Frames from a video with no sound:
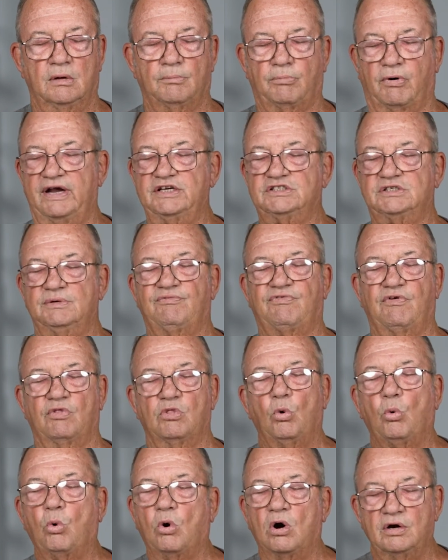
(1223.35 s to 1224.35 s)
Praise Him for
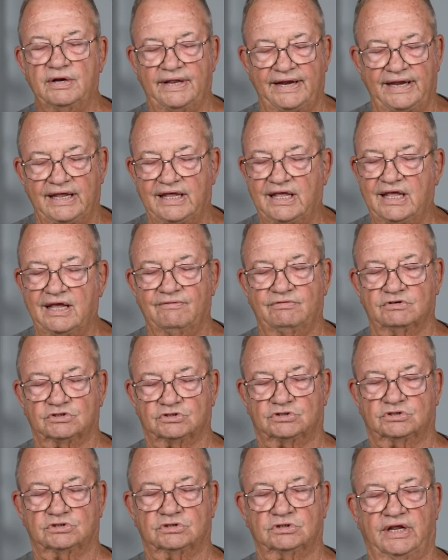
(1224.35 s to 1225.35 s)
the Word that He give
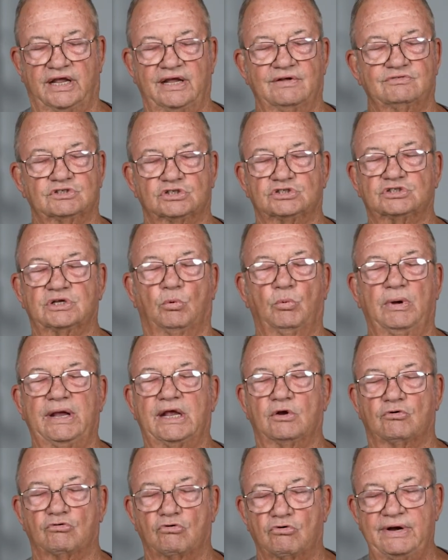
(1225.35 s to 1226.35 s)
us, gives us that we
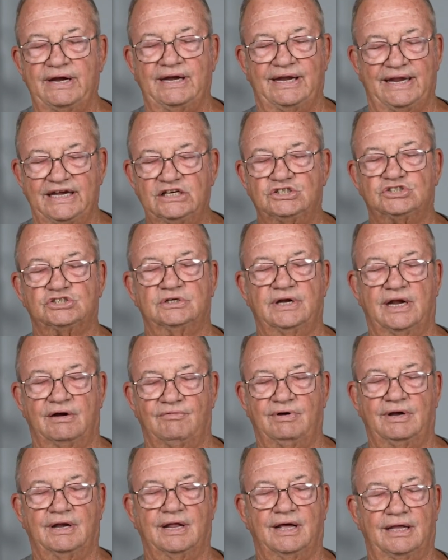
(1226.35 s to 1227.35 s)
can read each and
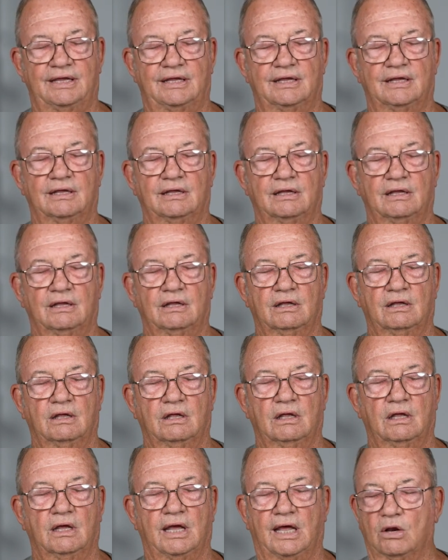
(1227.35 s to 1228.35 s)
every day.
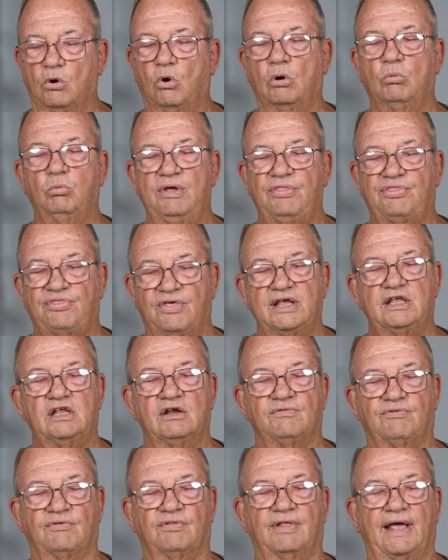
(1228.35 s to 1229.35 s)
And Lord, we thank You
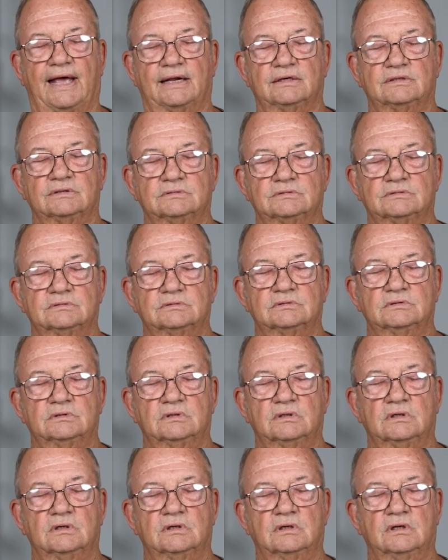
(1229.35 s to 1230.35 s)
for that.
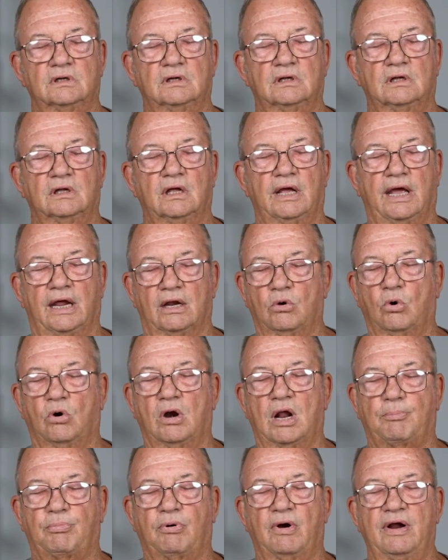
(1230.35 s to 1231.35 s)
And Lord,
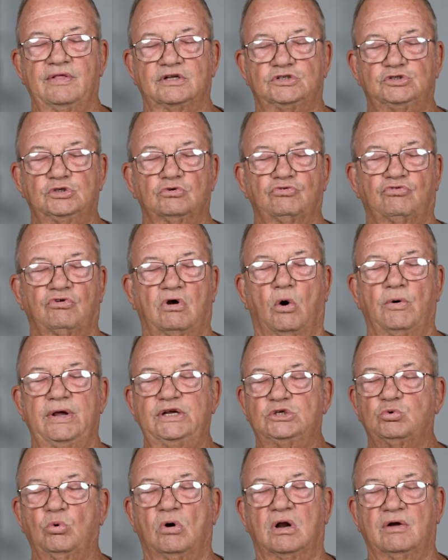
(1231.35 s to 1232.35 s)
I pray that You'll draw
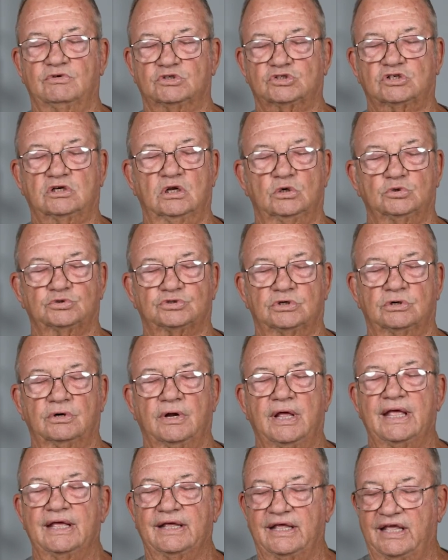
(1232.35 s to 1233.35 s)
each one of us closer.
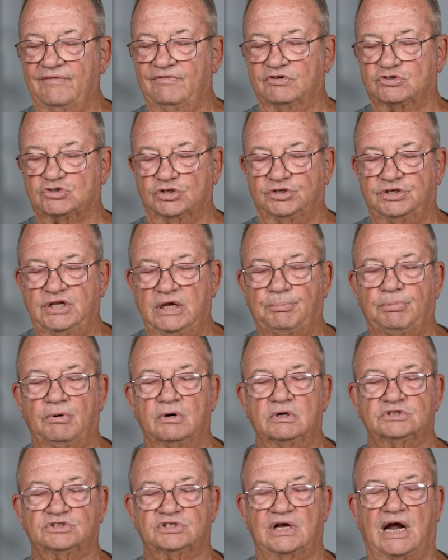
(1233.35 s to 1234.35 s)
Give us a deeper
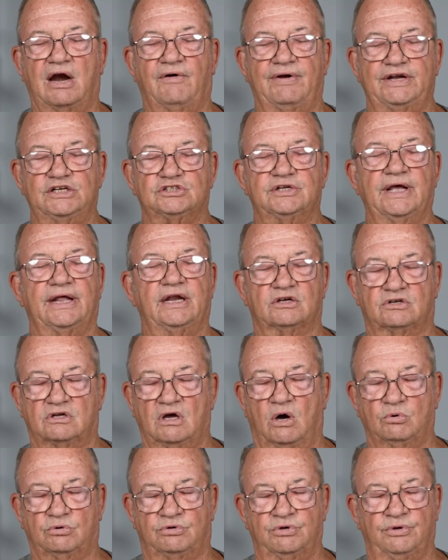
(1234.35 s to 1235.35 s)
desire each day to
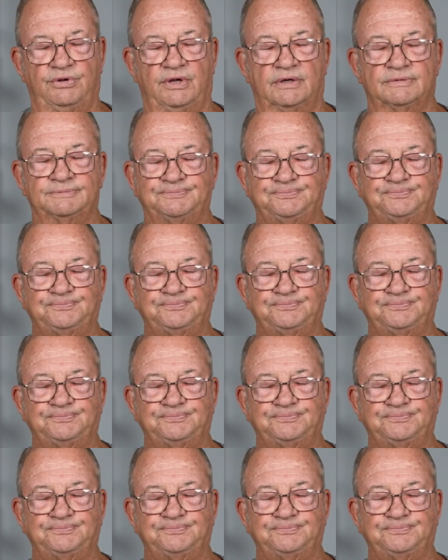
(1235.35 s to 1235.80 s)
talk to You.